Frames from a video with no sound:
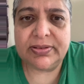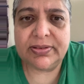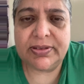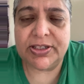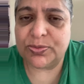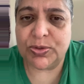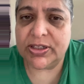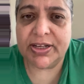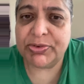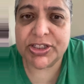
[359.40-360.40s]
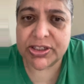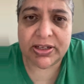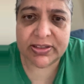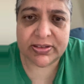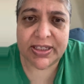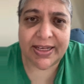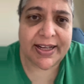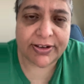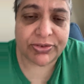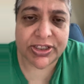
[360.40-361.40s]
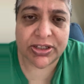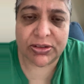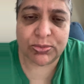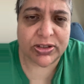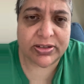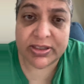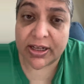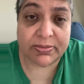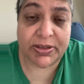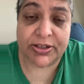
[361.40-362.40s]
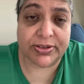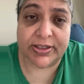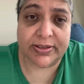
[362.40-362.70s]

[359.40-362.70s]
The end result would not be good.